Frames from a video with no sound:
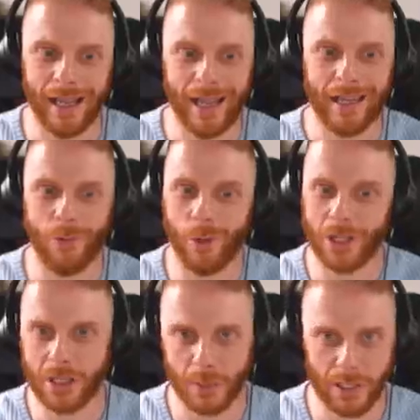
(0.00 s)
hey, with
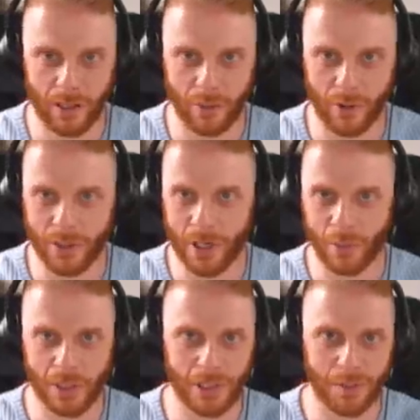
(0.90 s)
this particular project,
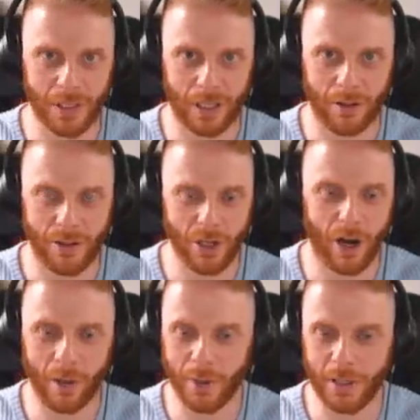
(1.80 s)
with this particular
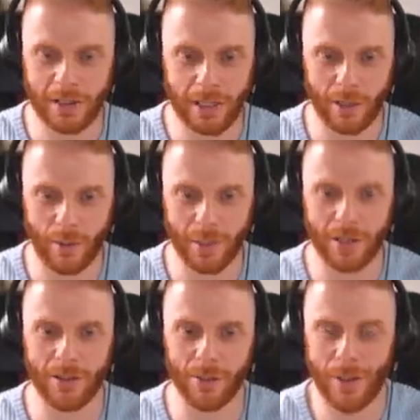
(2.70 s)
job or this thing you want me to
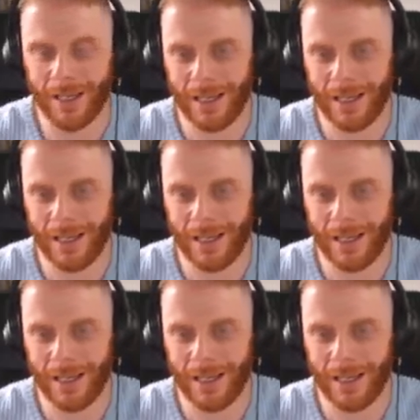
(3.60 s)
do,